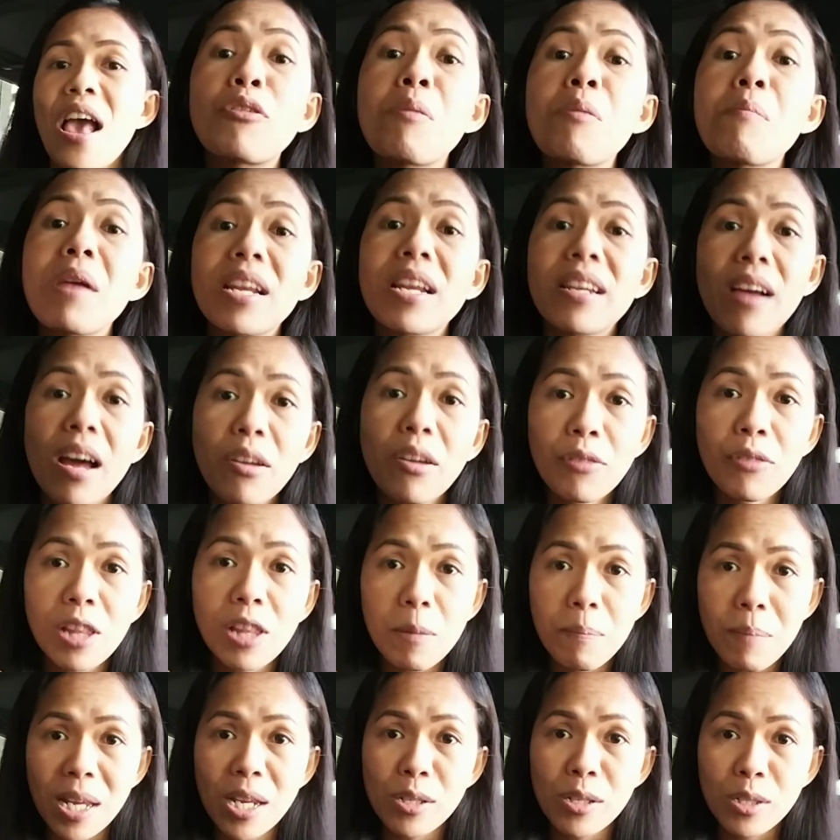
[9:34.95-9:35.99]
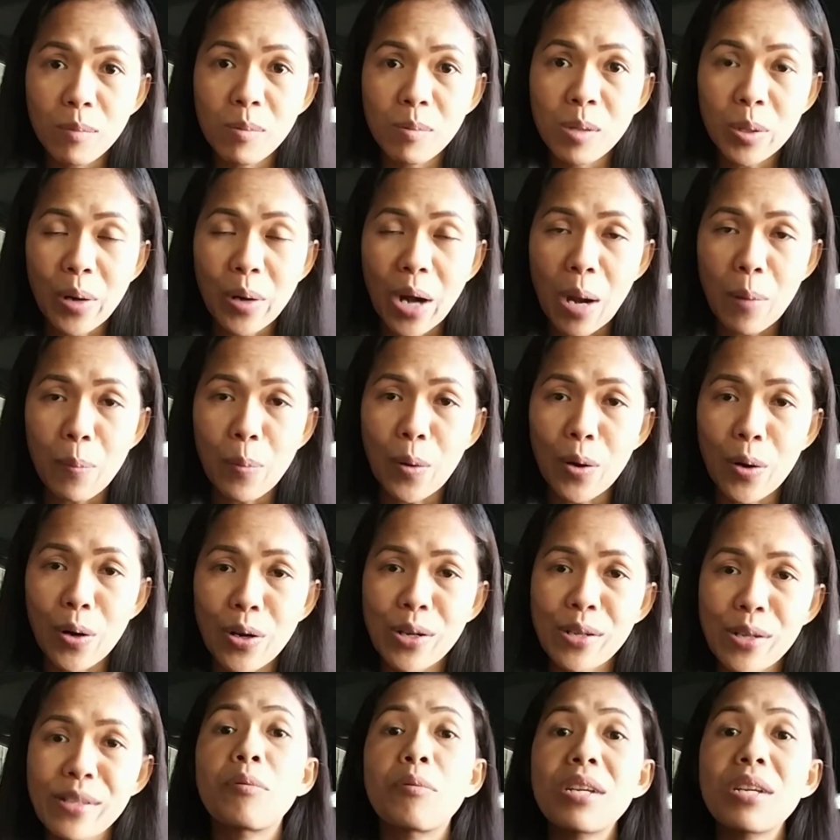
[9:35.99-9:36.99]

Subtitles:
For my non-Filipino subscribers,